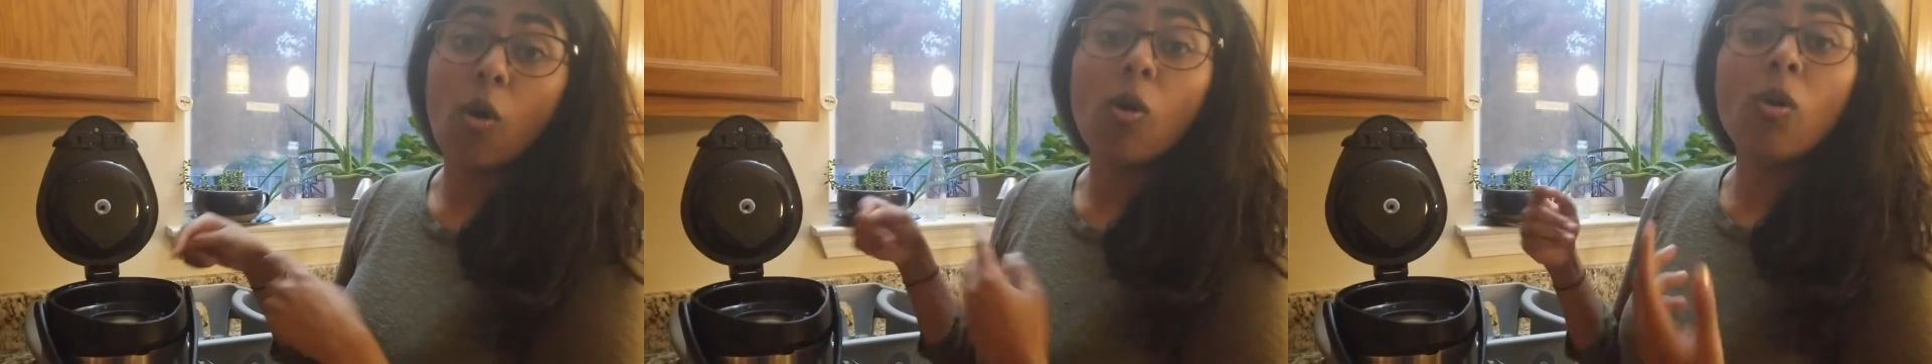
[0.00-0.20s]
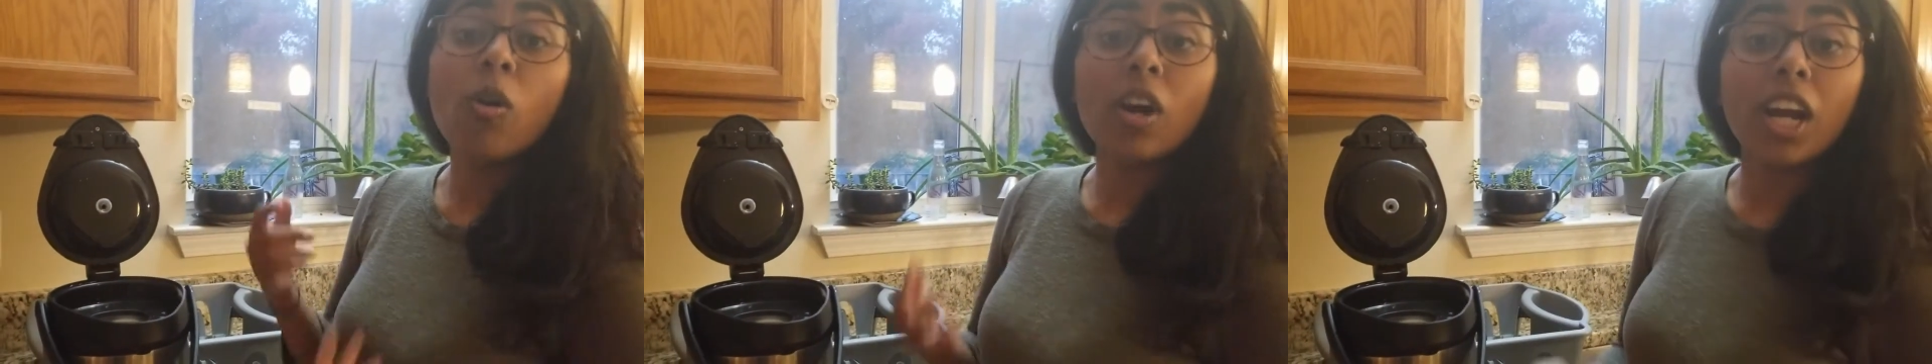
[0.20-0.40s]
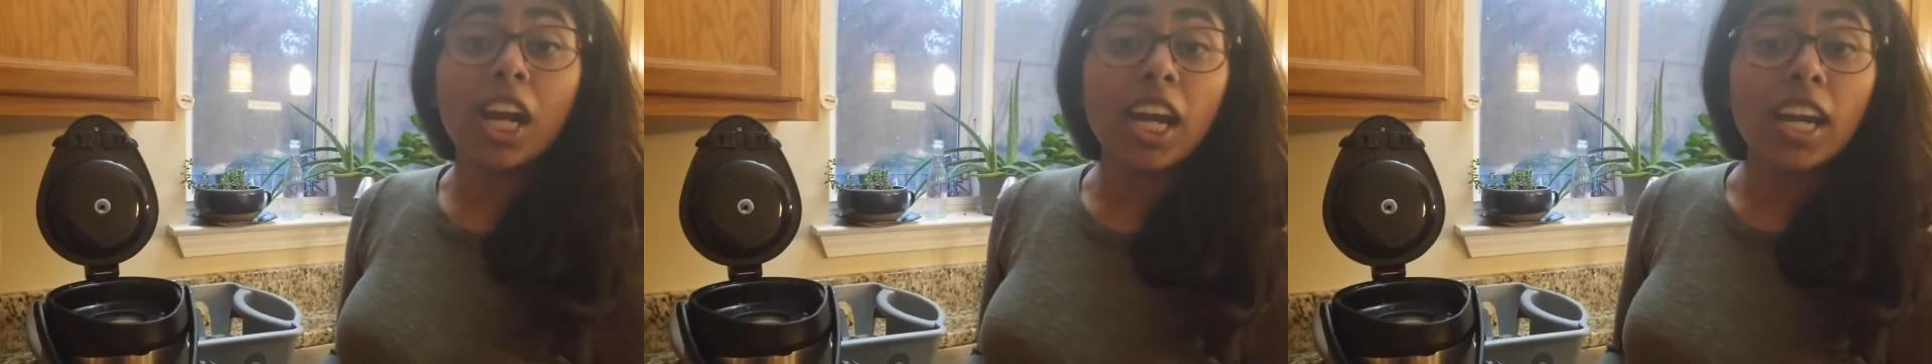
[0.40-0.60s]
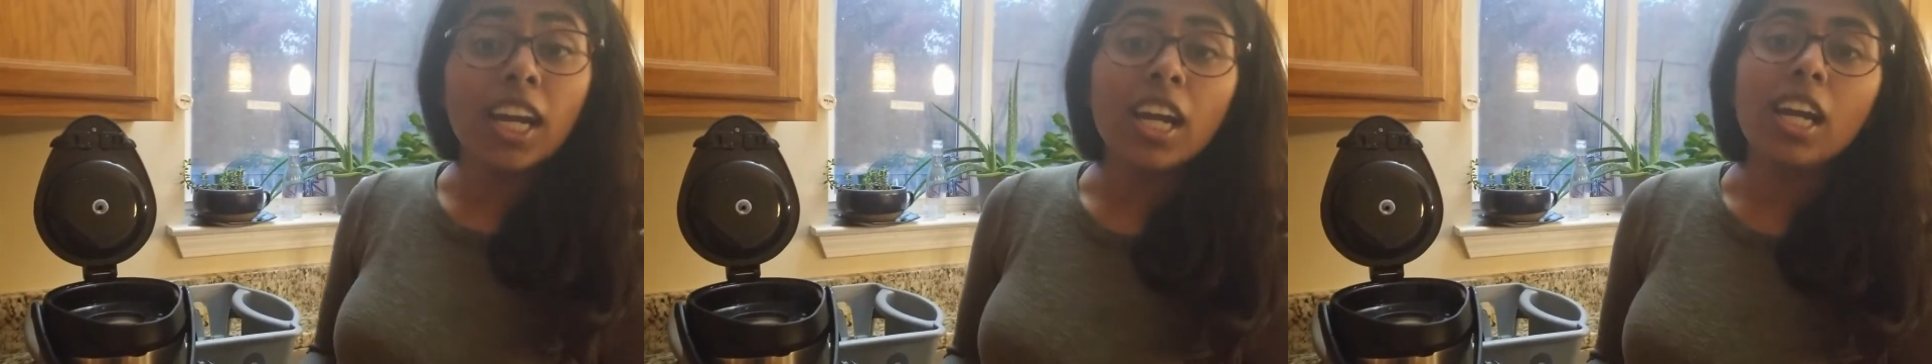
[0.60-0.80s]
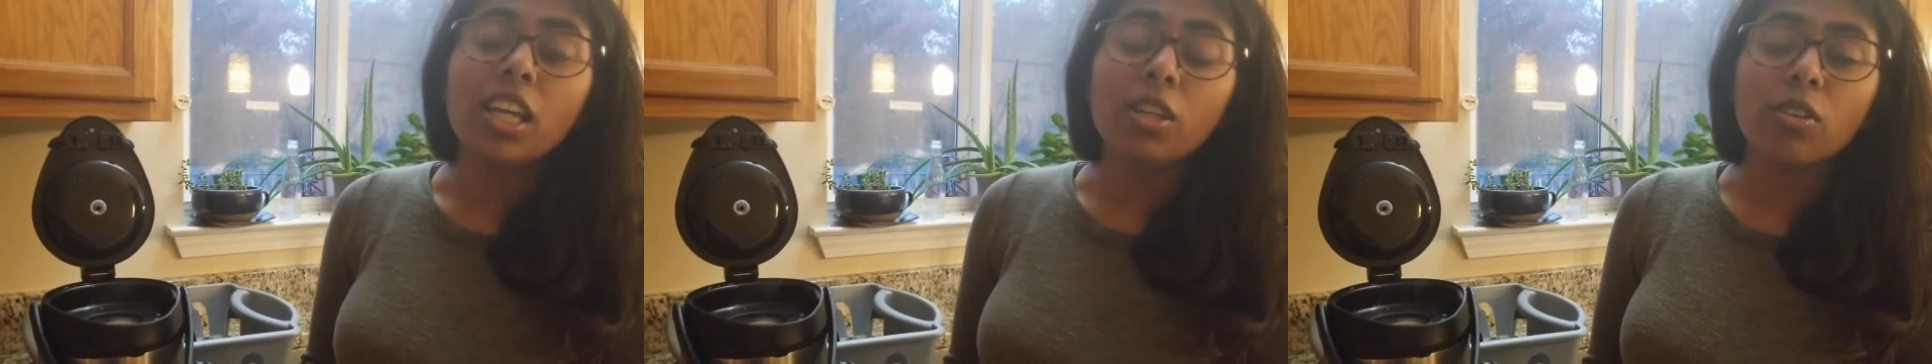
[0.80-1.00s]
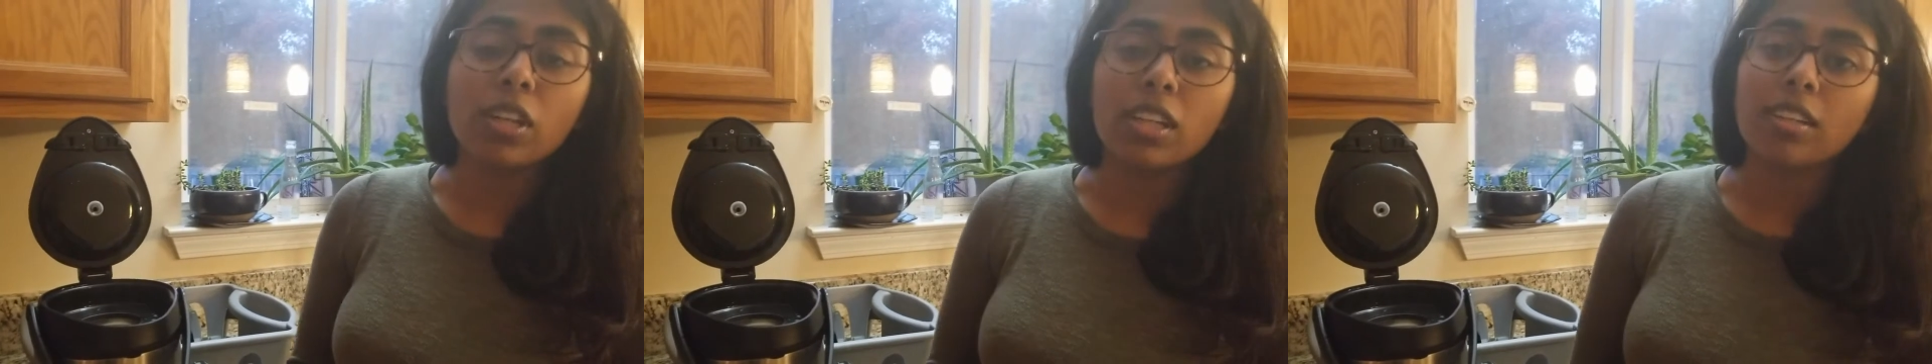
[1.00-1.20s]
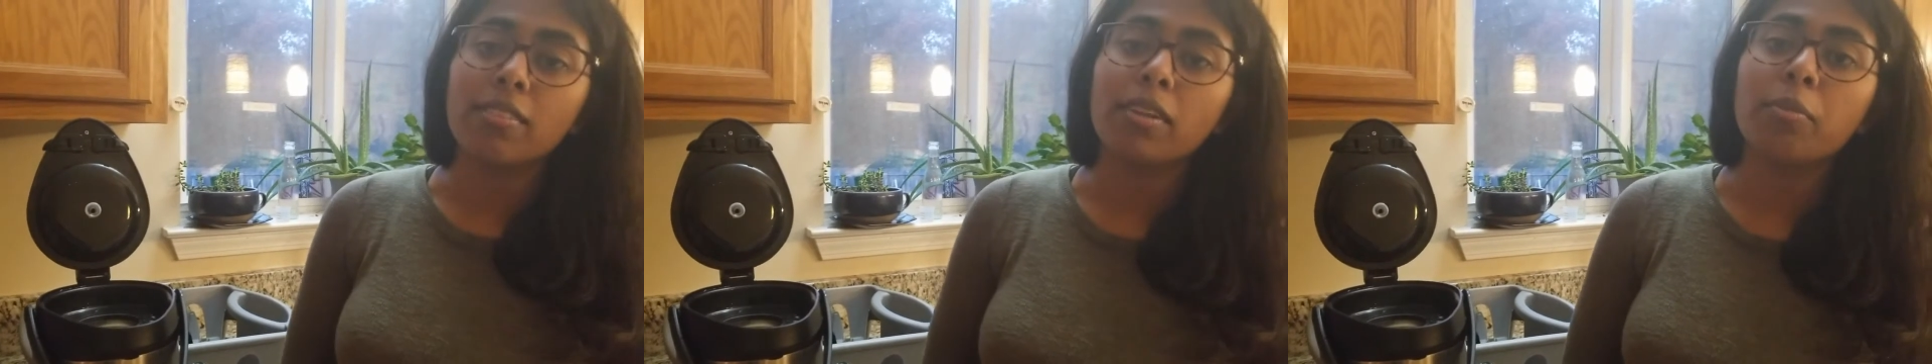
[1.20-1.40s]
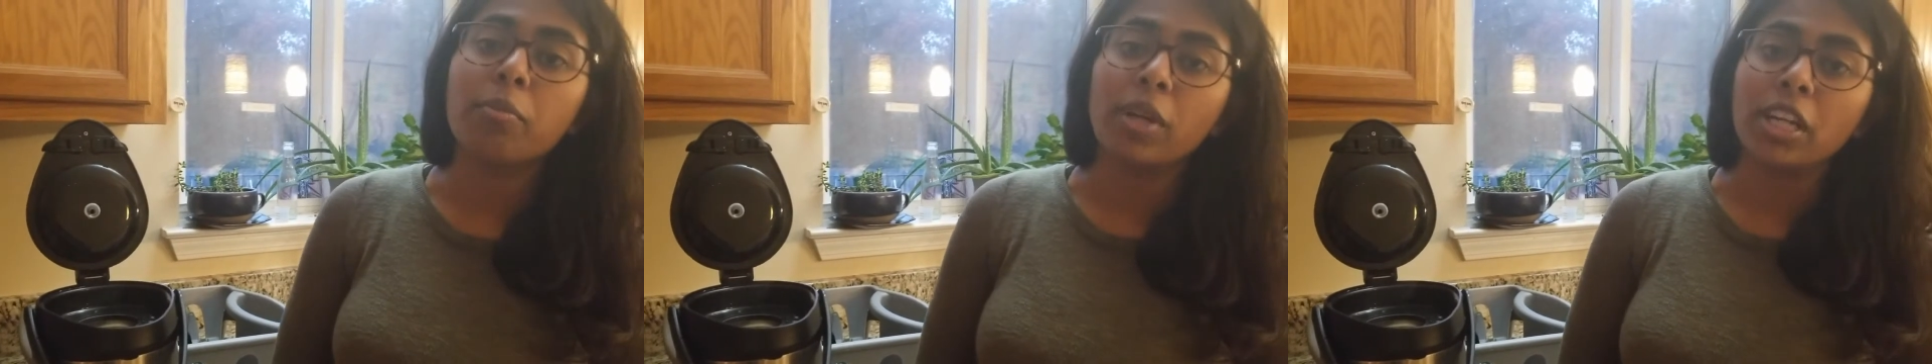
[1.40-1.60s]
or you could
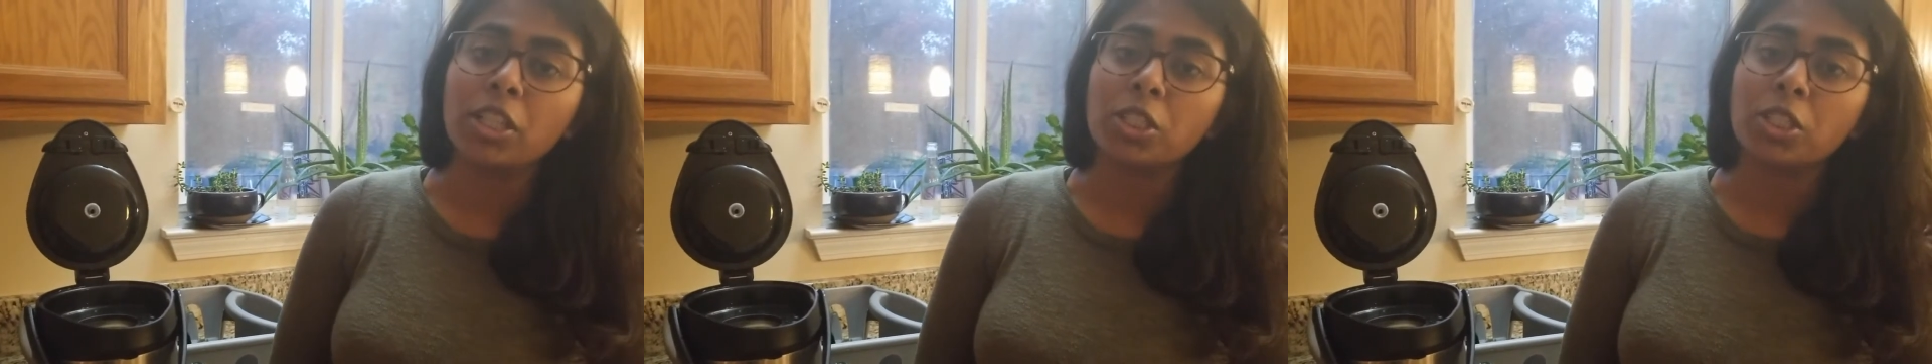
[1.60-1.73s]
even bring